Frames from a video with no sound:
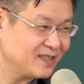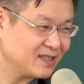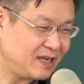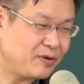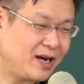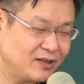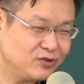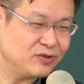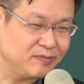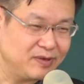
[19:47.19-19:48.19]
Couple
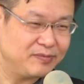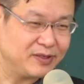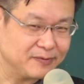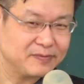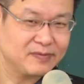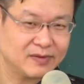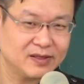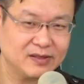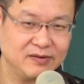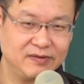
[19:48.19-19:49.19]
hundred maybe,
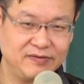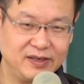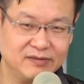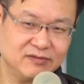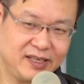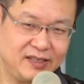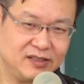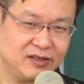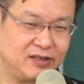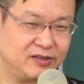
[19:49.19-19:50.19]
from tens
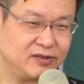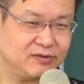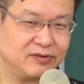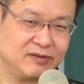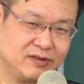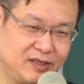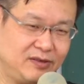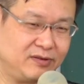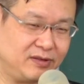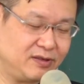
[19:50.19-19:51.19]
of hertz to
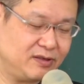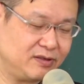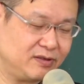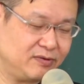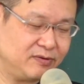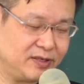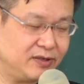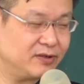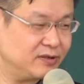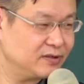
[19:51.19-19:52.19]

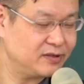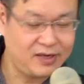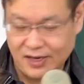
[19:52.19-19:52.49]
kilohertz.